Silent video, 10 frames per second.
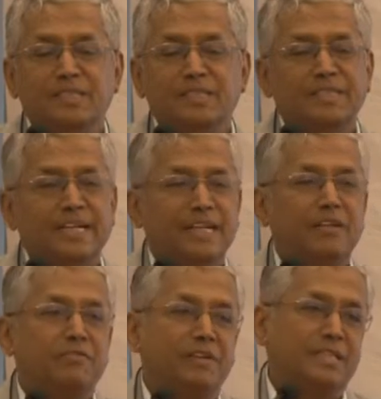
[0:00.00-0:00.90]
is the
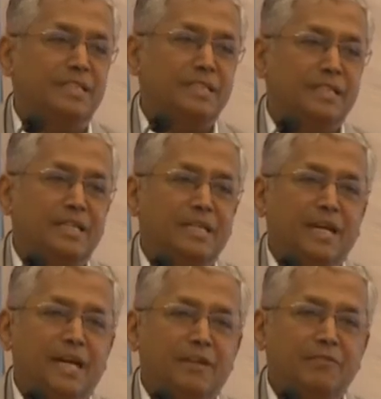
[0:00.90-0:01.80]
second phase,
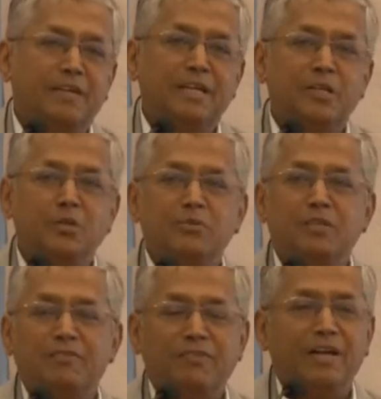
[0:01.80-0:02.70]
and where you
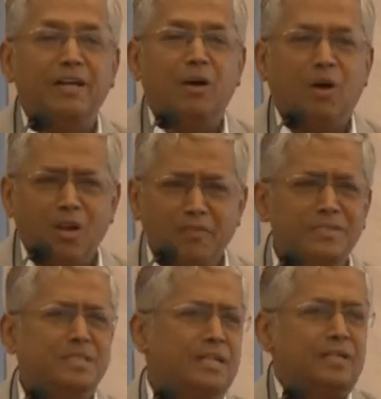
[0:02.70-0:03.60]
will find all of
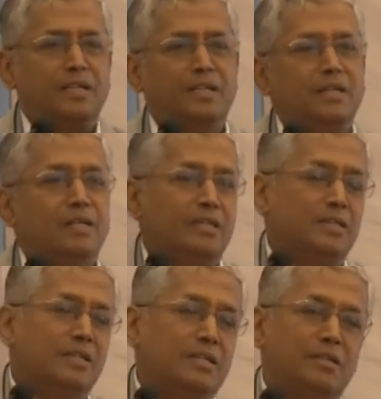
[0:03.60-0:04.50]
a sudden
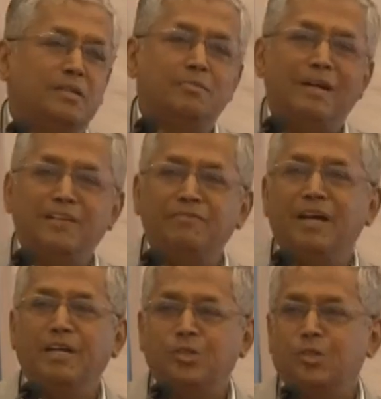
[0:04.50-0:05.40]
the
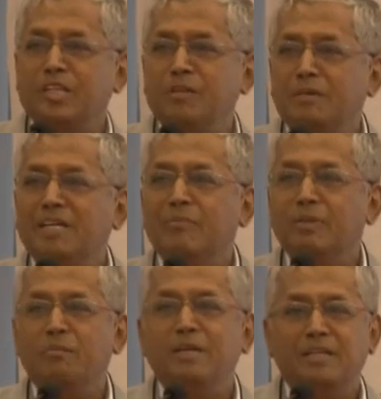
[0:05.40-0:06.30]
manufacturing became
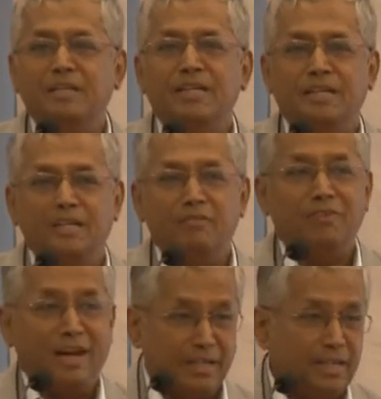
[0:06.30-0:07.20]
the big thing. In
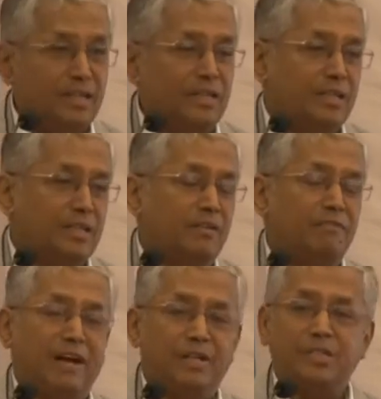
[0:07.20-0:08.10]
fact, the
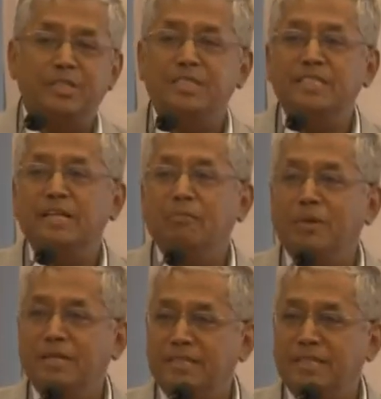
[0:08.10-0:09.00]
factories in
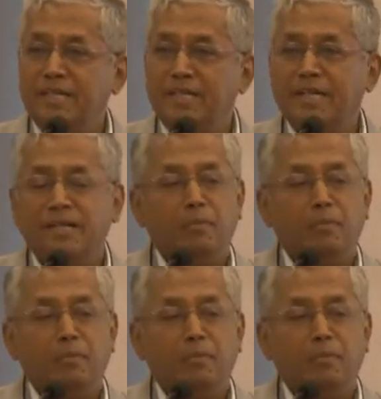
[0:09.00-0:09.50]
Ambazari and